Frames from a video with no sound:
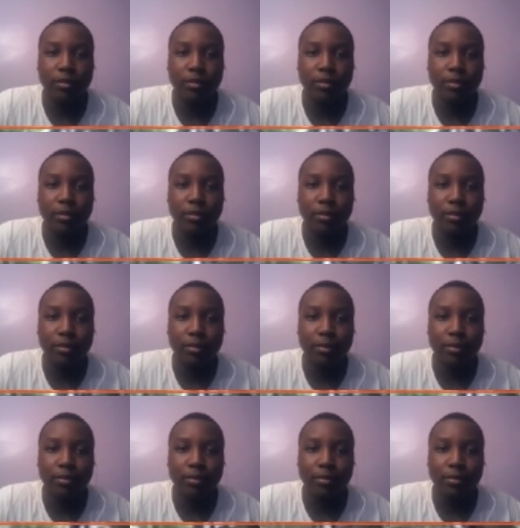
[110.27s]

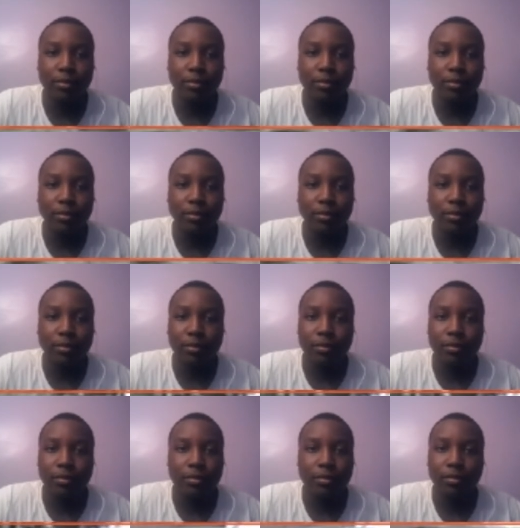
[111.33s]

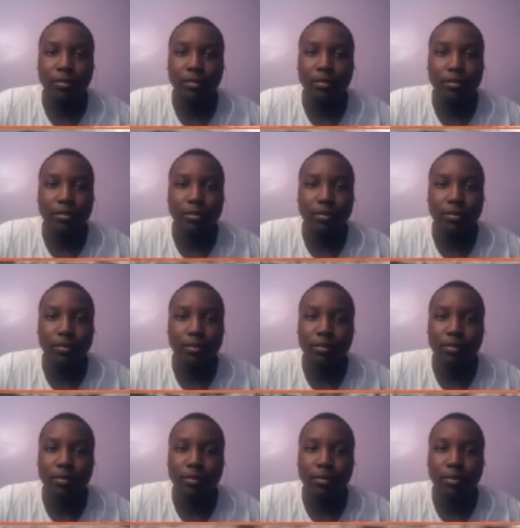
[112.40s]

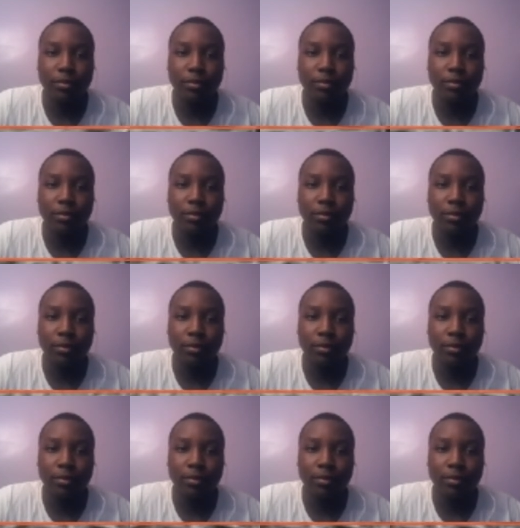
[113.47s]

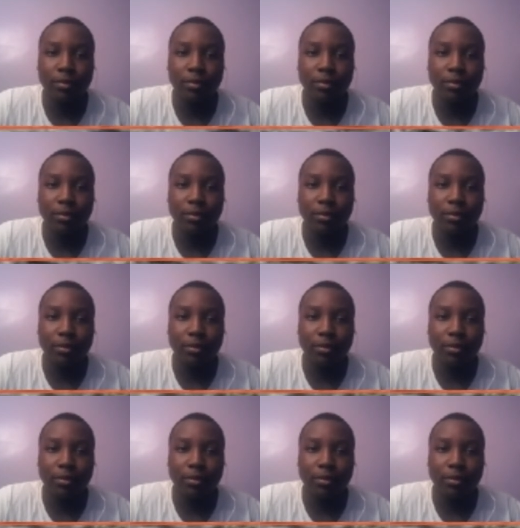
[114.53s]
Nothing is said.